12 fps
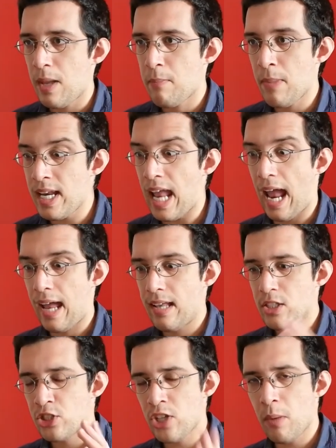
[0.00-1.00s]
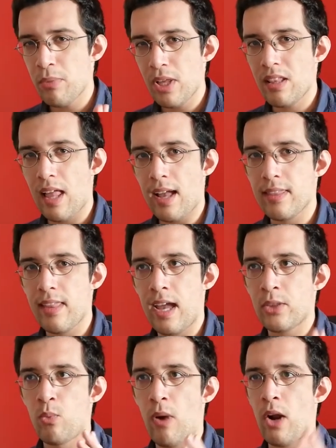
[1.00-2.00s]
but yeah, something like
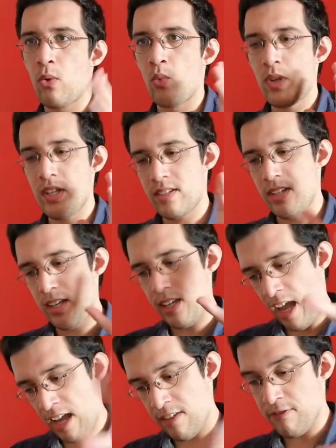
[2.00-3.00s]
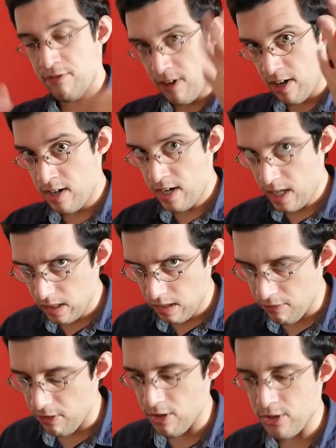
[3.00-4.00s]
that where we see a vanilla
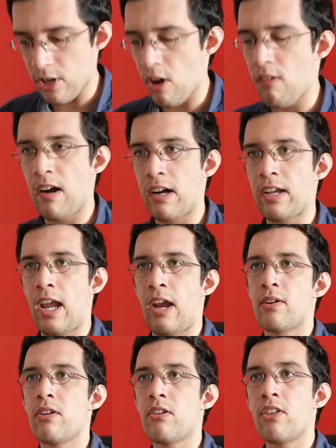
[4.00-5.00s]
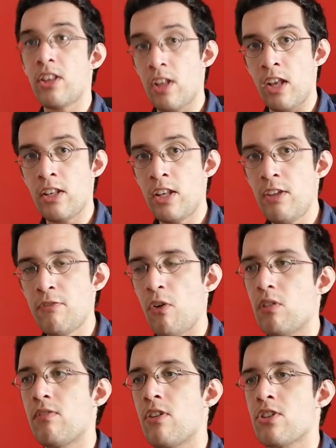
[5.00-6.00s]
version of our character, a
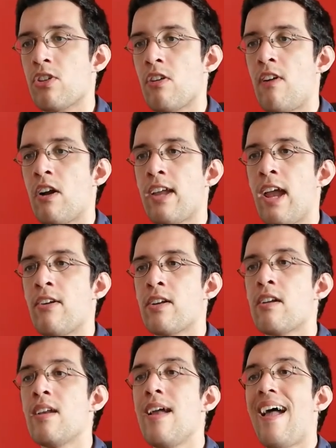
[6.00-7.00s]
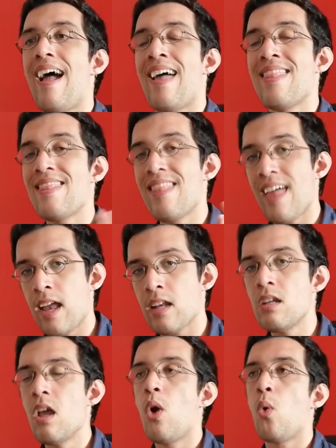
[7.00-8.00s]
default version of our character, and
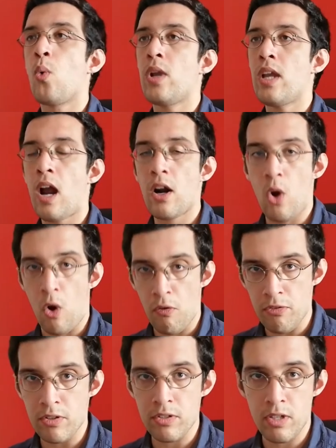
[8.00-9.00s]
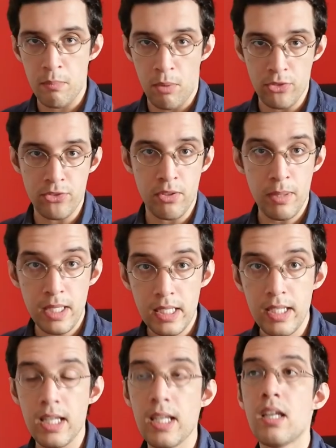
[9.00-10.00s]
then we are offered the
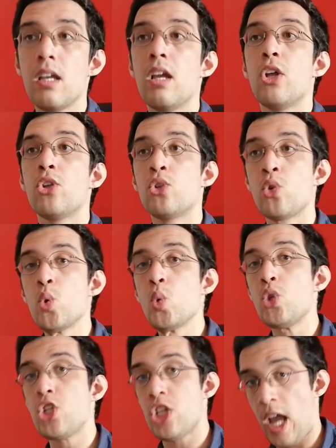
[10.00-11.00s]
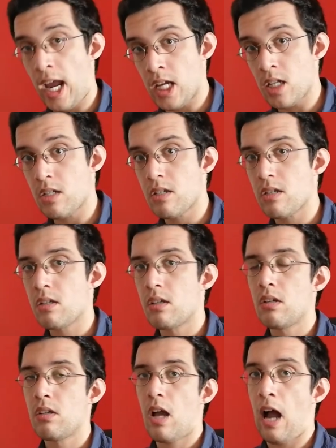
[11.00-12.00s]
possibility to change
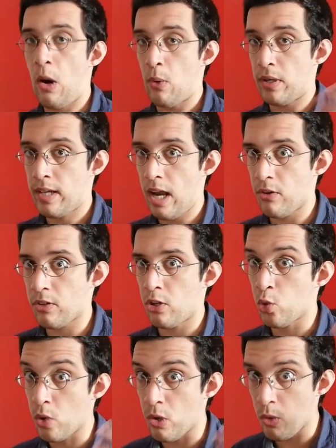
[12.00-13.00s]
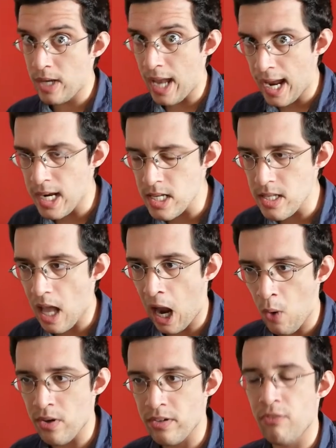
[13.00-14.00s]
our character, to create
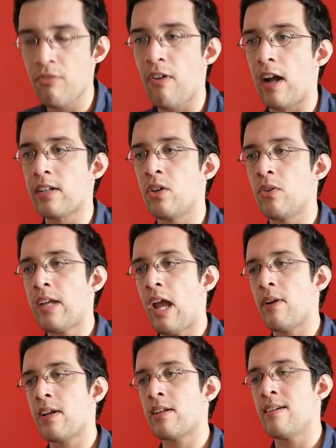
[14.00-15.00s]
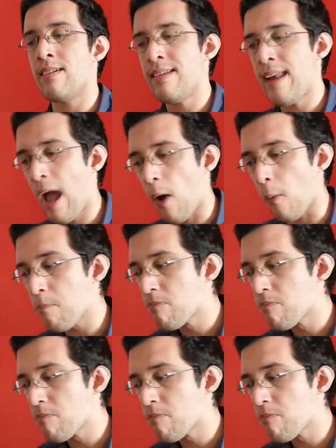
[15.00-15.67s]
our de facto character. Now,